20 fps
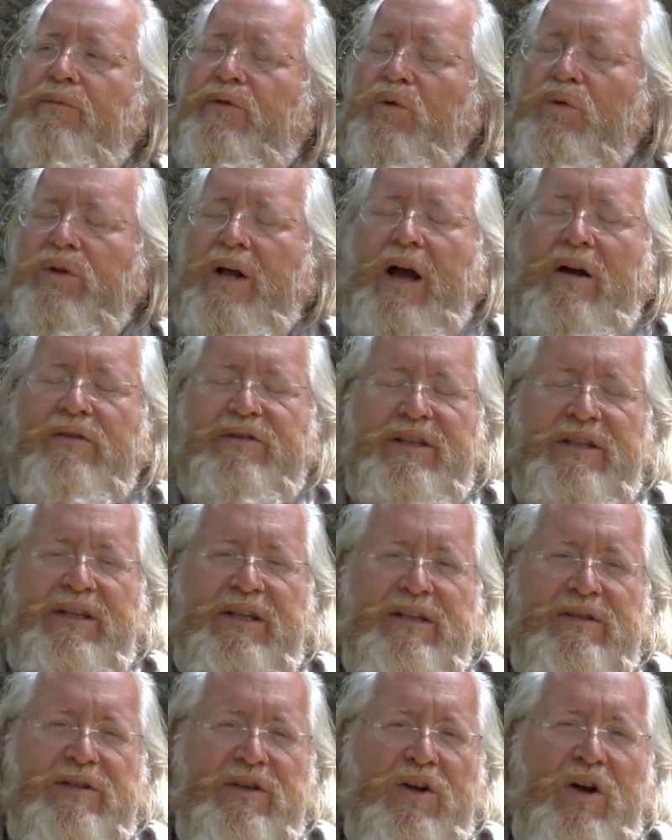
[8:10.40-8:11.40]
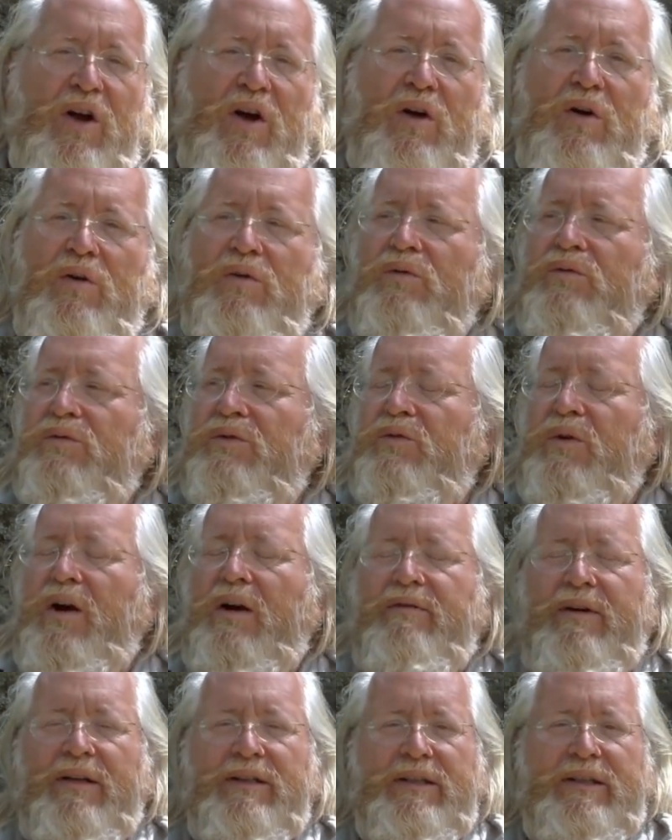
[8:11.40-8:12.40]
2,000 years ago,
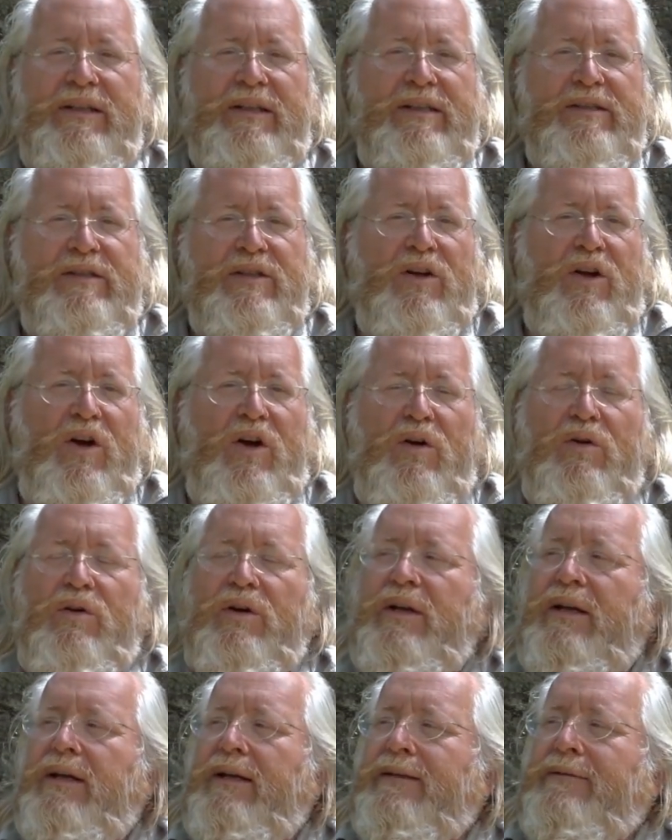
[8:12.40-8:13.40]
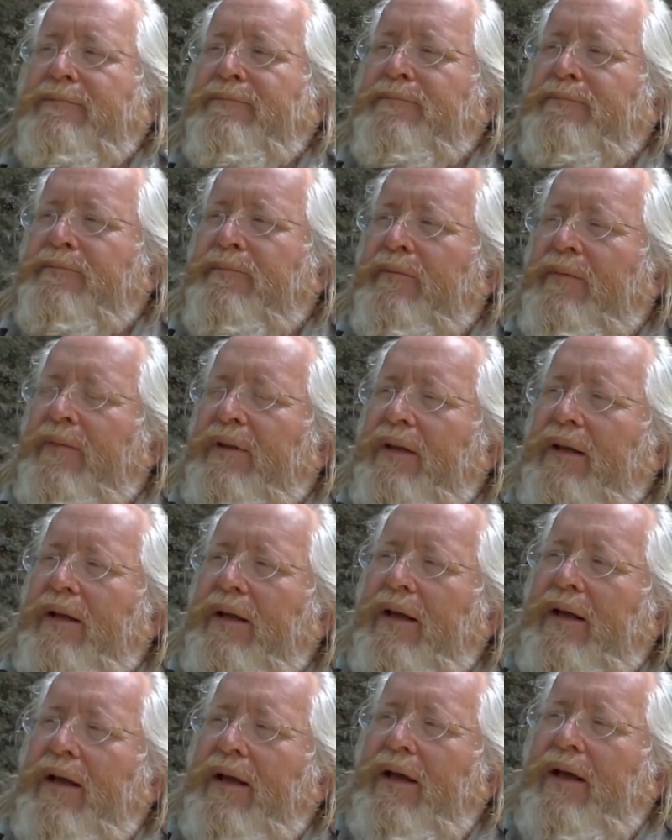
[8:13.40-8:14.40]
1,200 years ago.
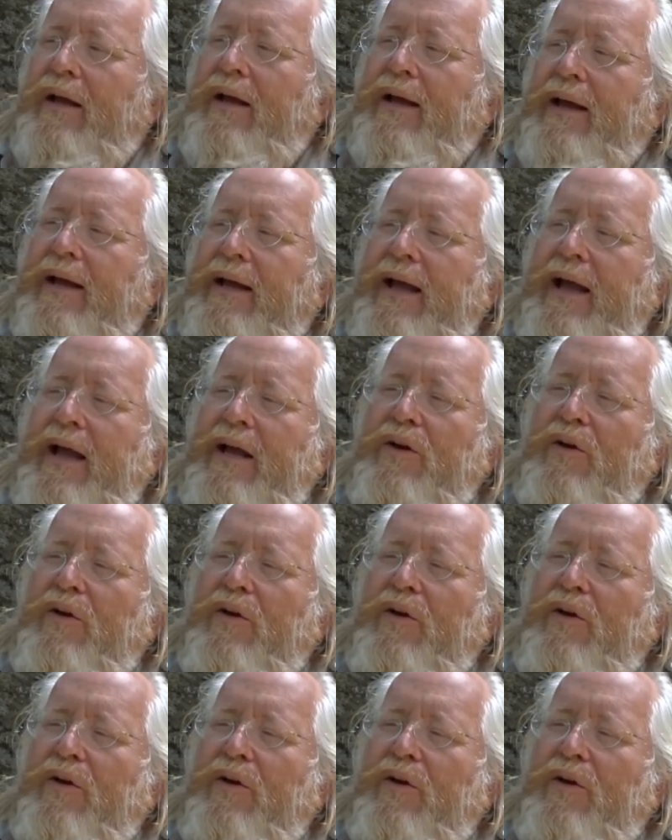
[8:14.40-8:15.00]
And